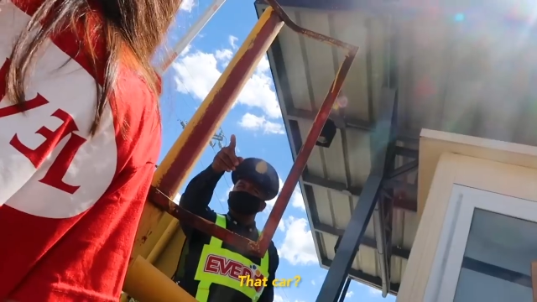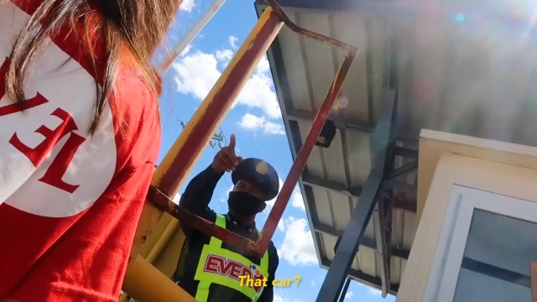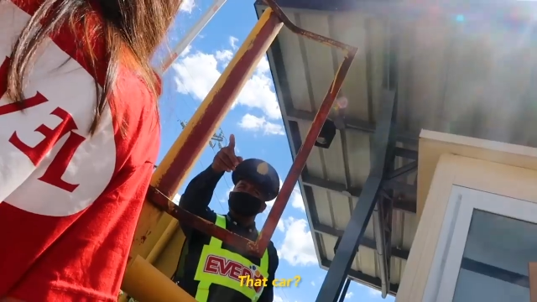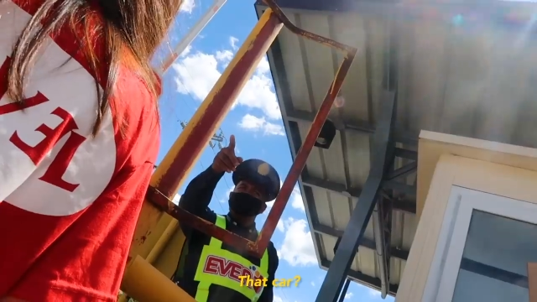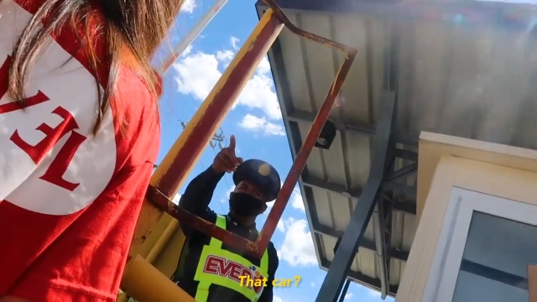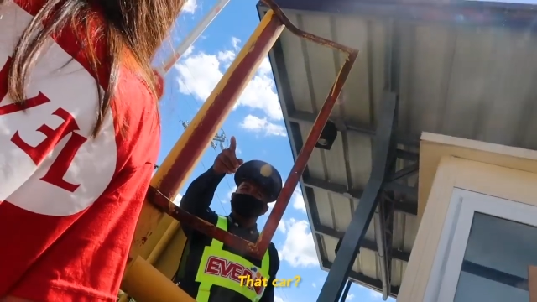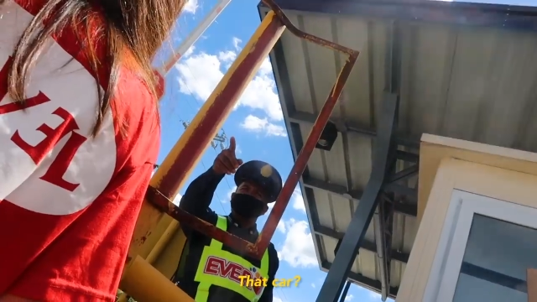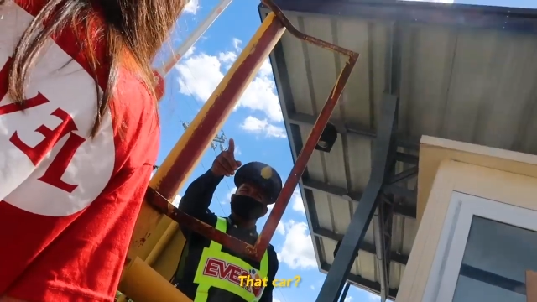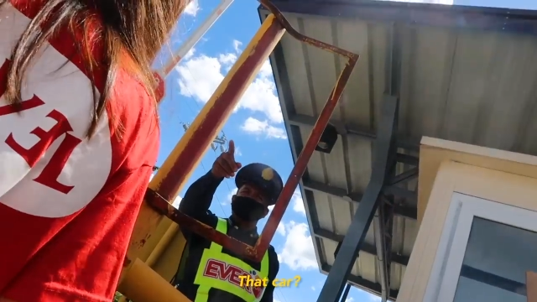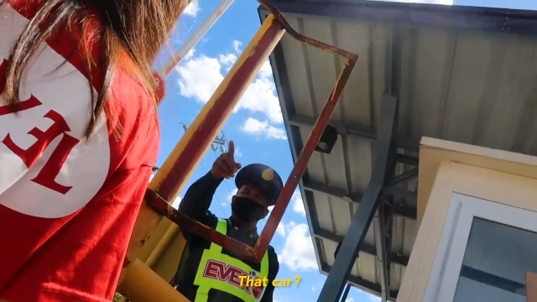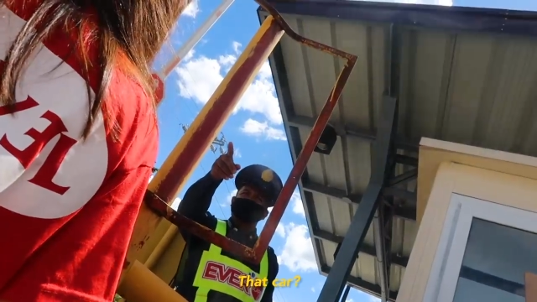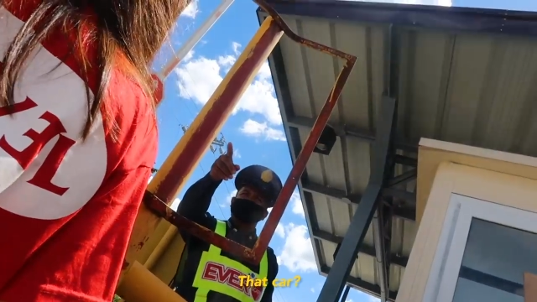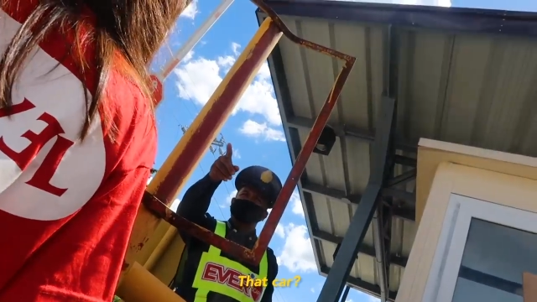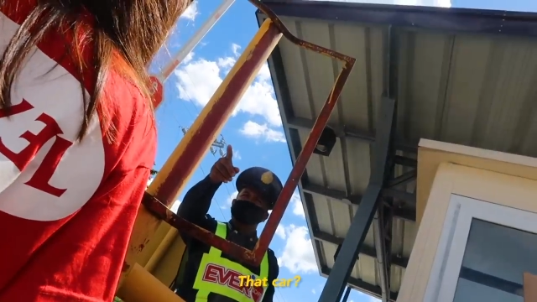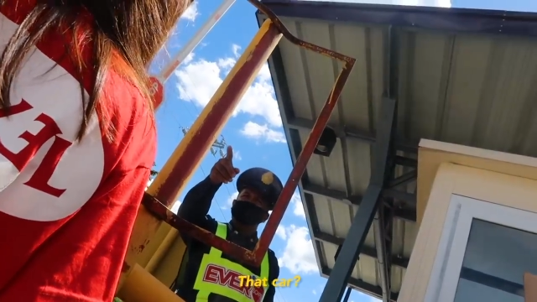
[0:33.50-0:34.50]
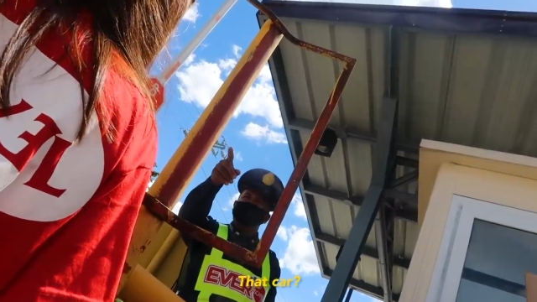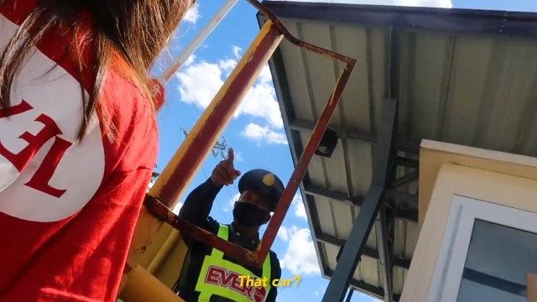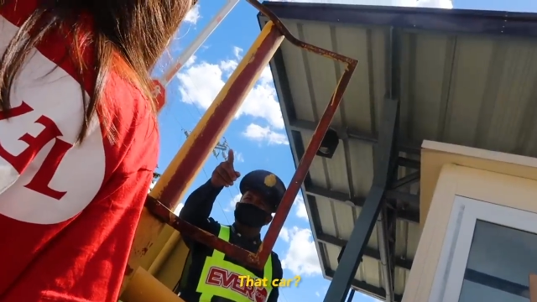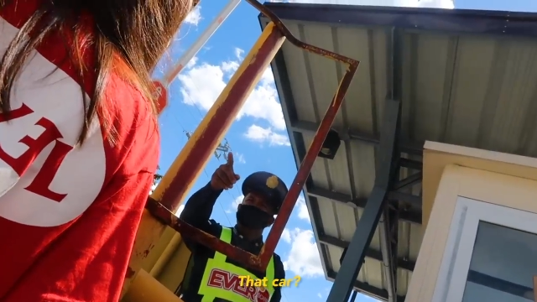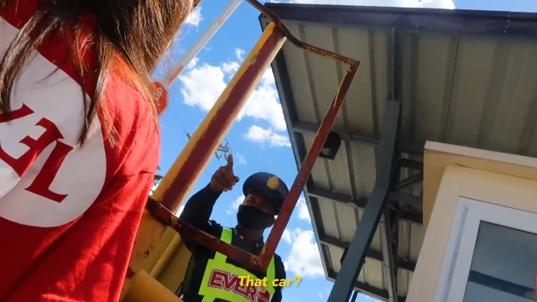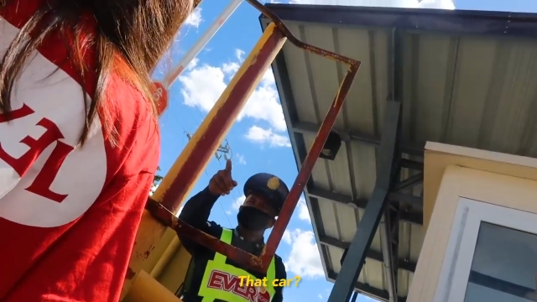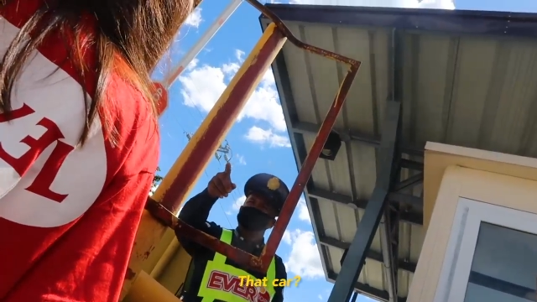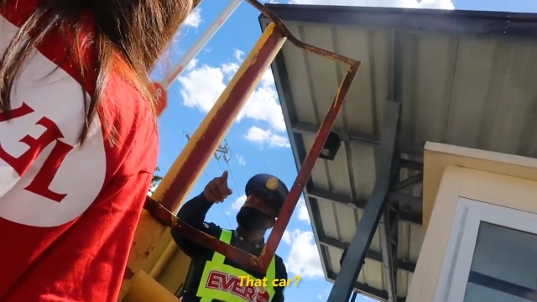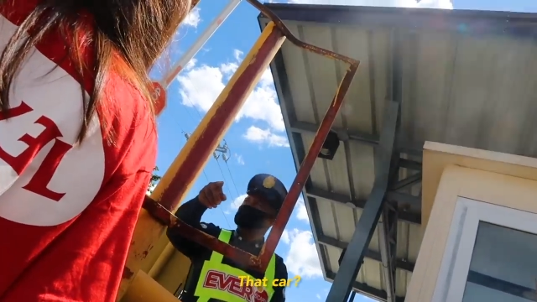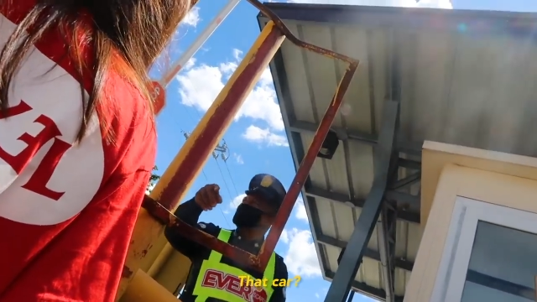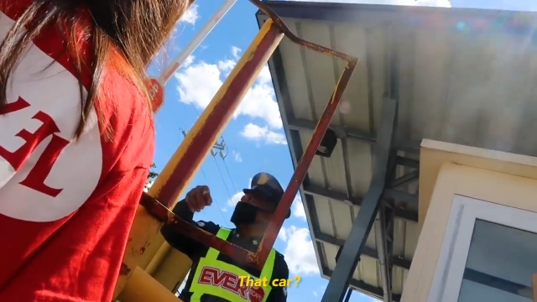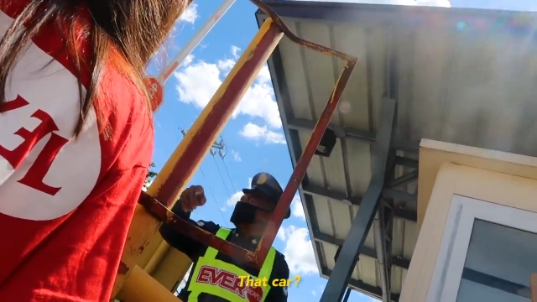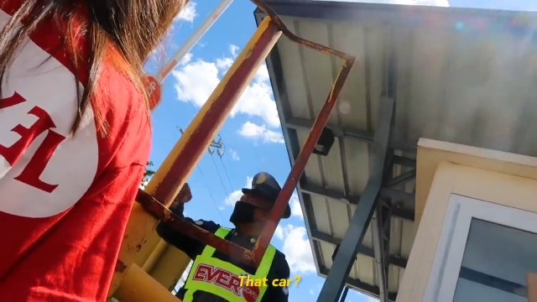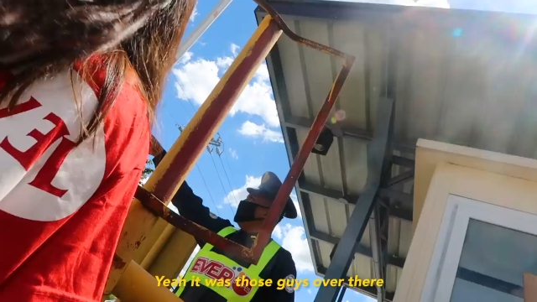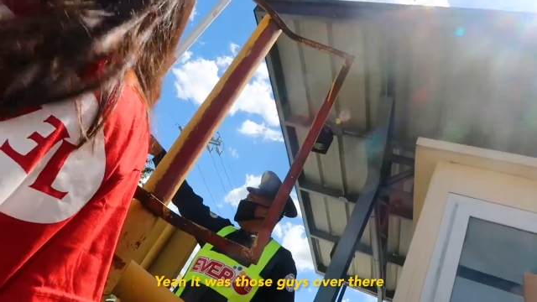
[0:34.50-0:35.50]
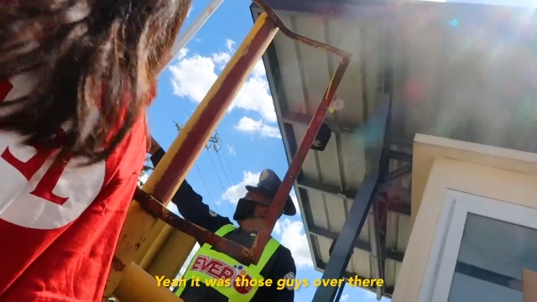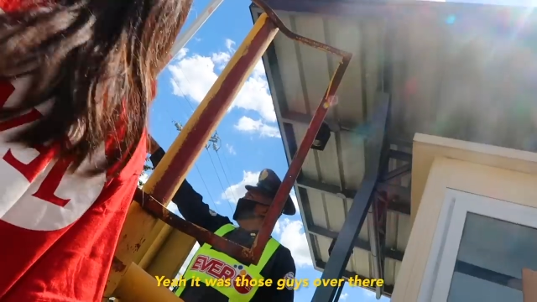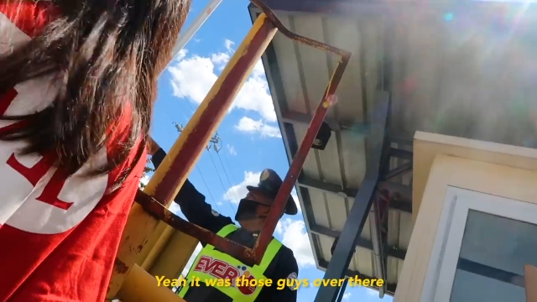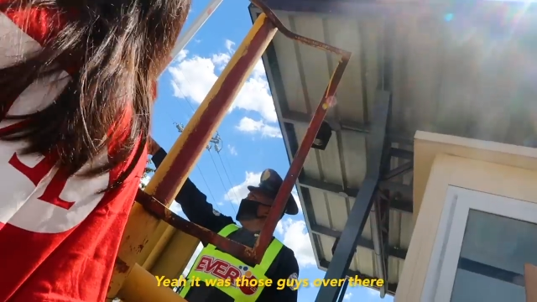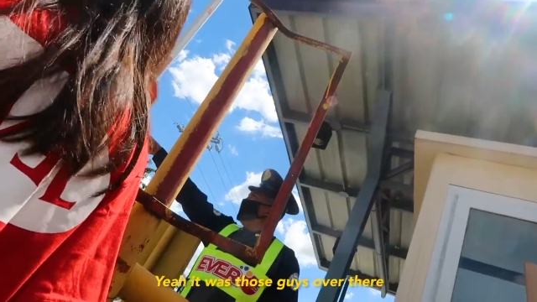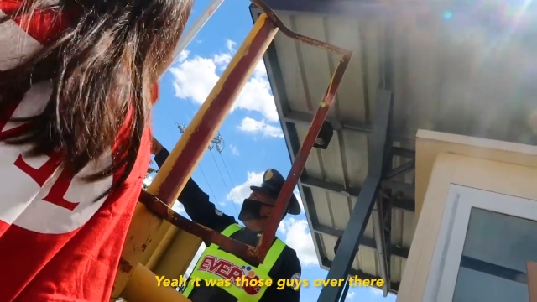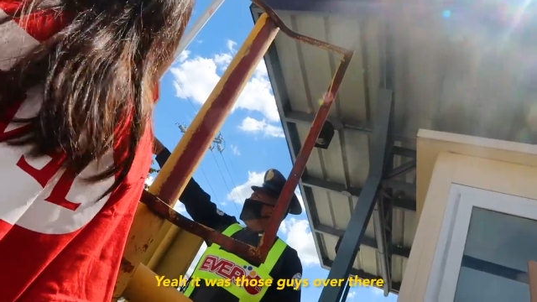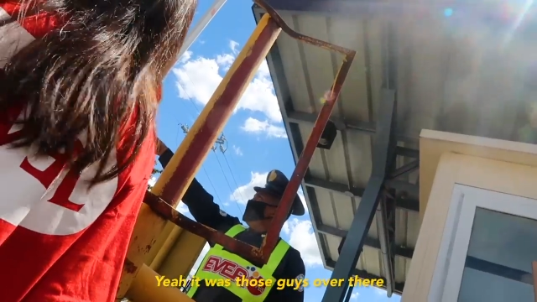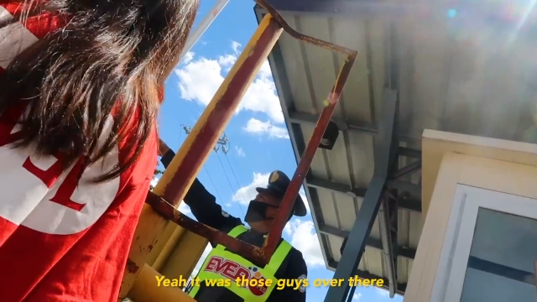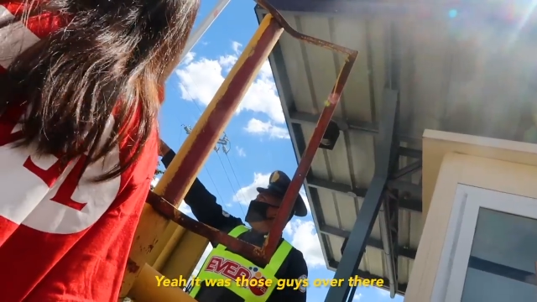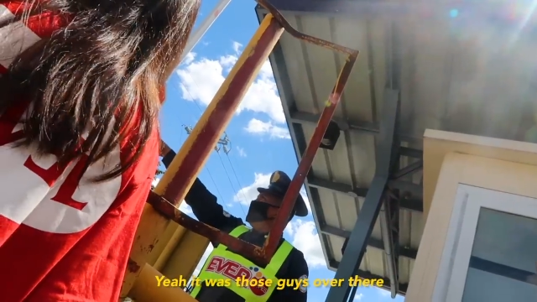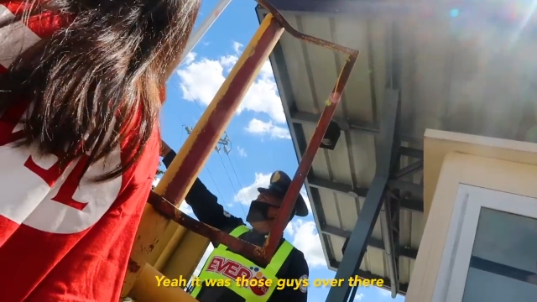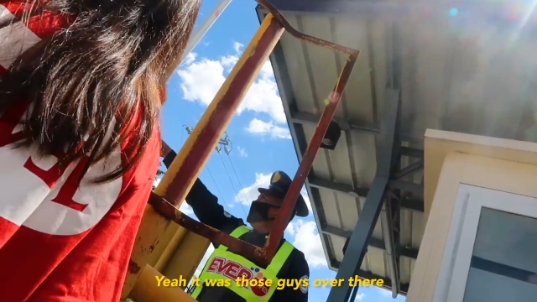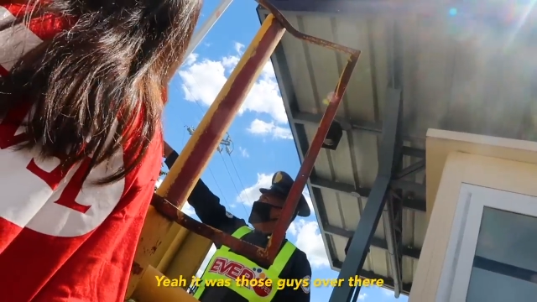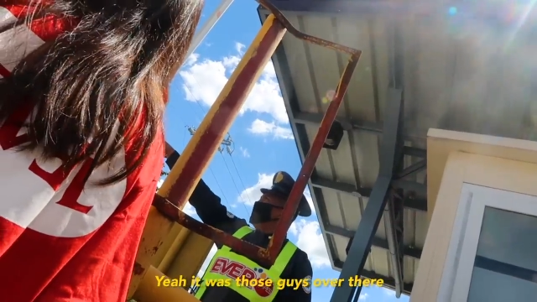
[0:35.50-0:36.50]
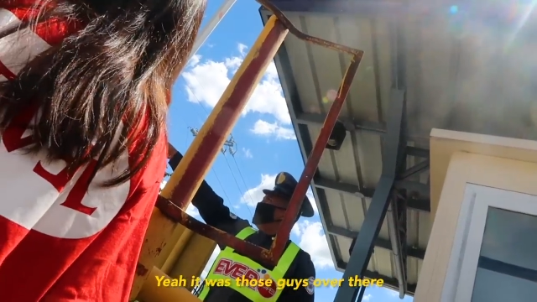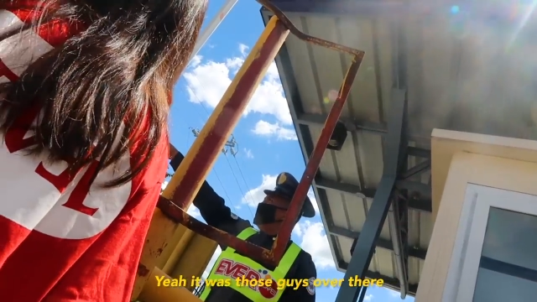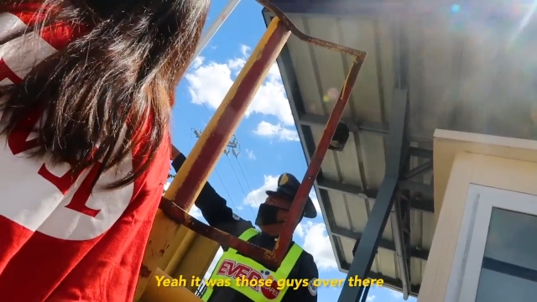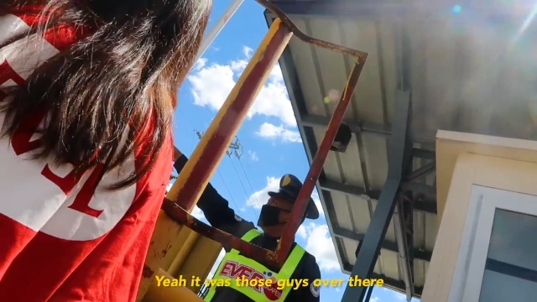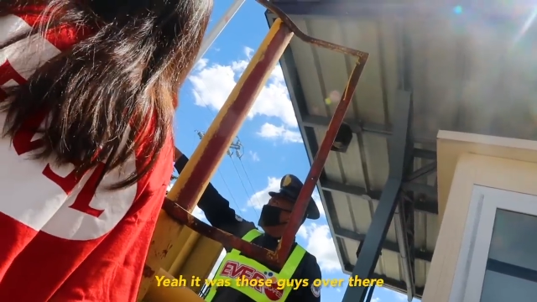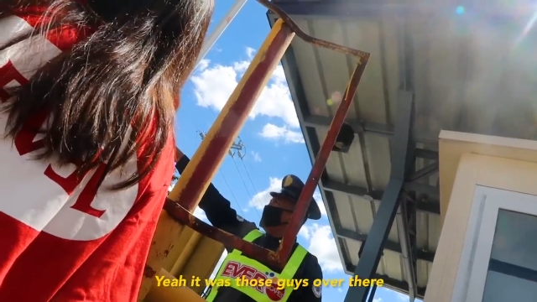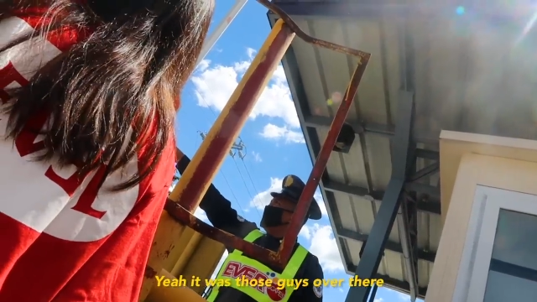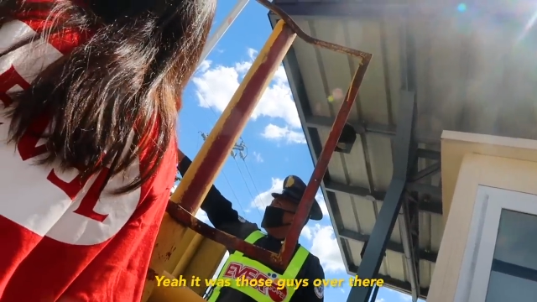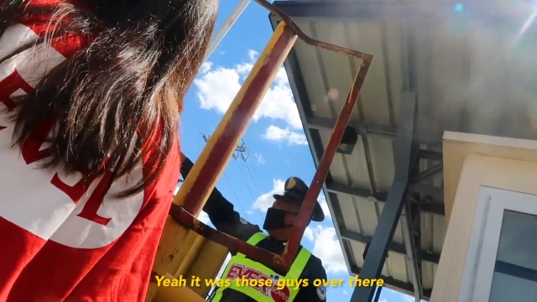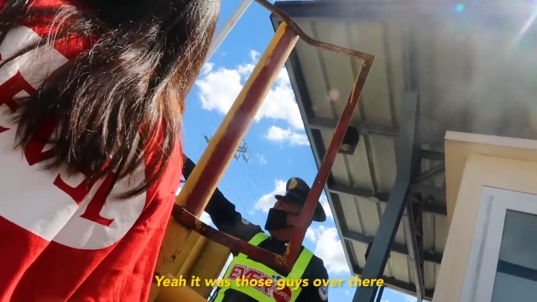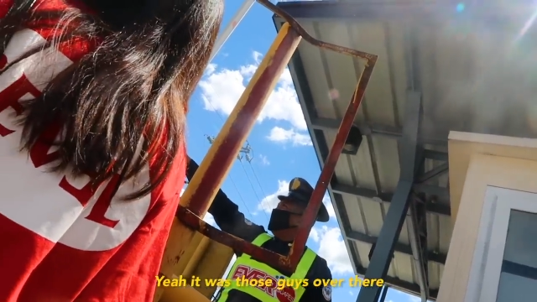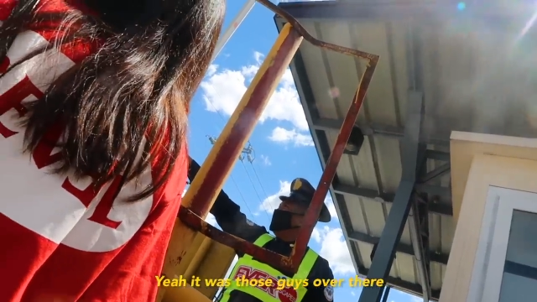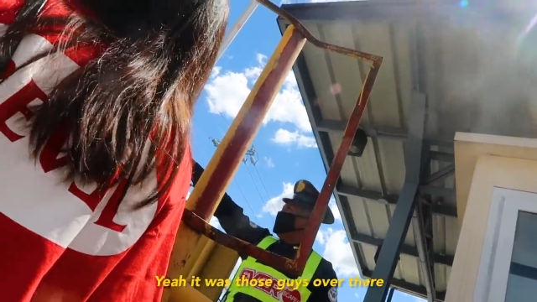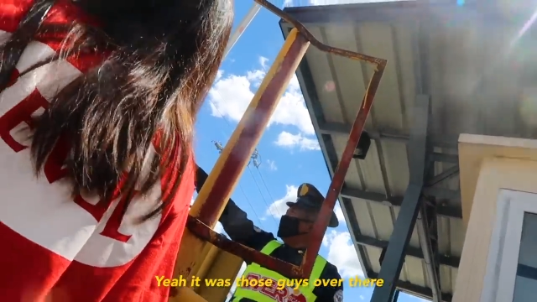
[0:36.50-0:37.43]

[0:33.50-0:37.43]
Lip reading: Nobody's mouth can be seen.